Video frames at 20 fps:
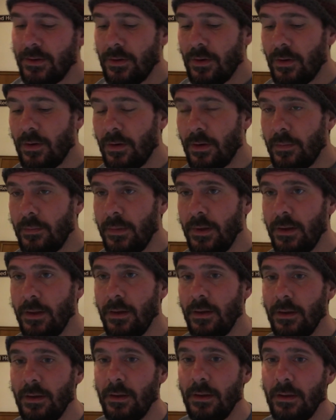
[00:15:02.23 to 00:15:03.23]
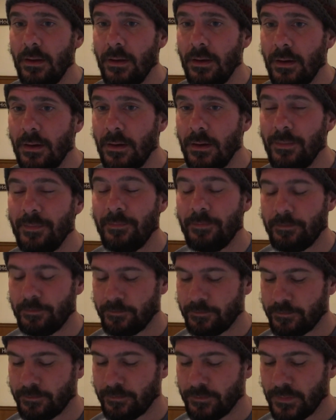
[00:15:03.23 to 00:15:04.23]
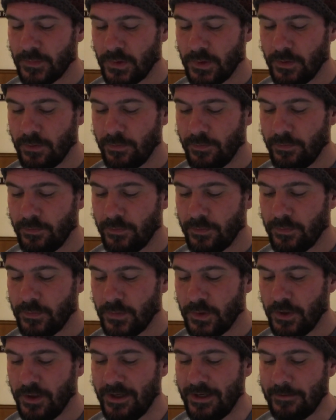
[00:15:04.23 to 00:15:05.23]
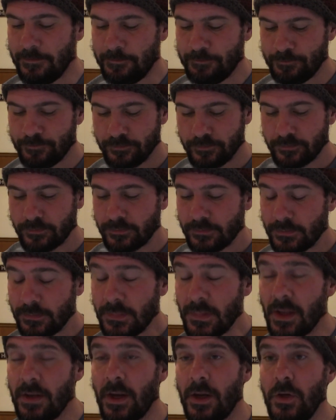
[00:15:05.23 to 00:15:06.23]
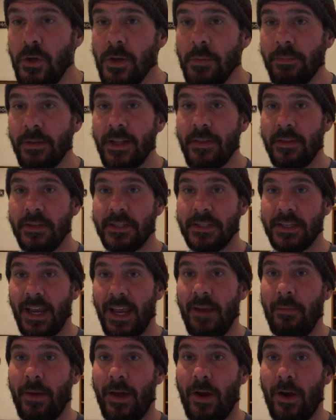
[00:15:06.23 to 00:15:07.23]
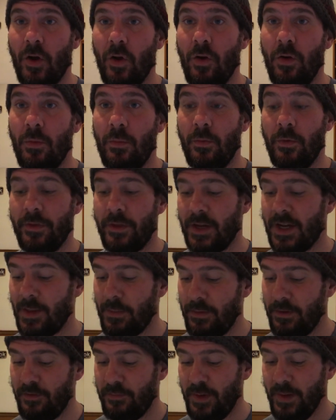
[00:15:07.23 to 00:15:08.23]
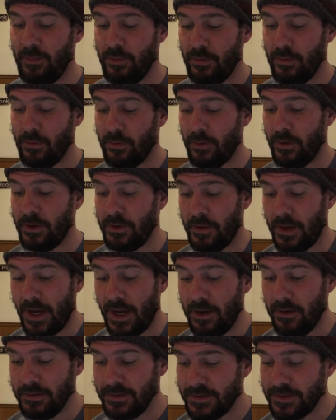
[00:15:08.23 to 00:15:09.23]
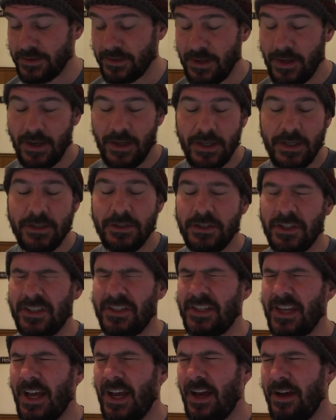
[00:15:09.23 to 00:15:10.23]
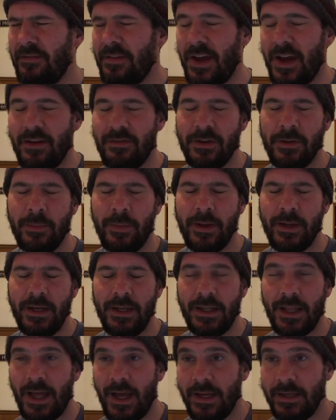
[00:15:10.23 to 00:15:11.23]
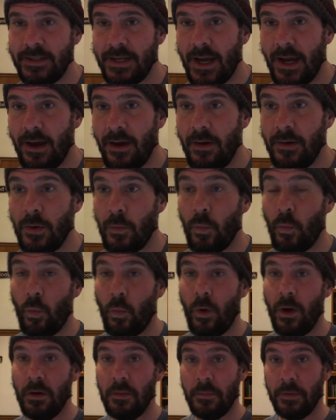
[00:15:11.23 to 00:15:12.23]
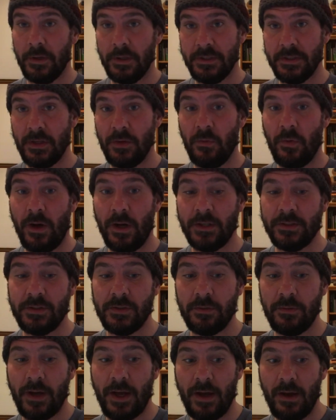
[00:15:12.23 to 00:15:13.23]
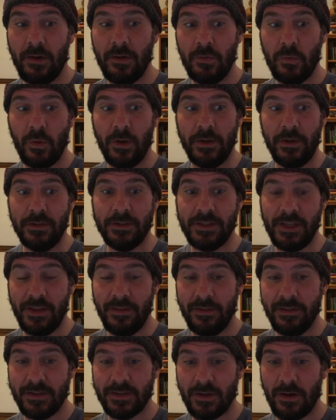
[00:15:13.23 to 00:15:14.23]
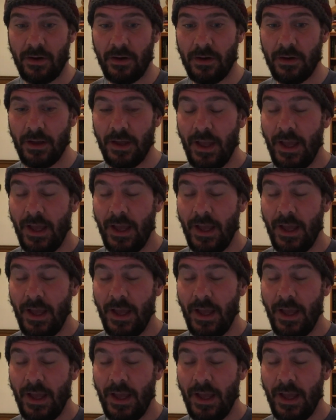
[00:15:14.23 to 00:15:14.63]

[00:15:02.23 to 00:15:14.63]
dormir. Good. Now you can play this game at home with a couple of people who are in your house. Just have everybody lie down. One person walks around while you sing the song,